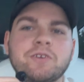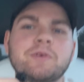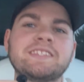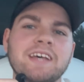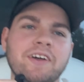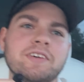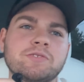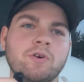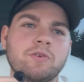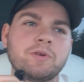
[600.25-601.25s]
we sell
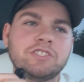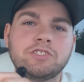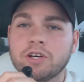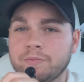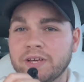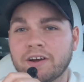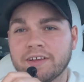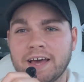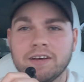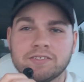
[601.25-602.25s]
this one, we should be at our
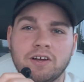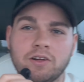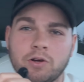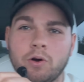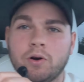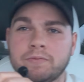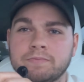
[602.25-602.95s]
$1,000 goal.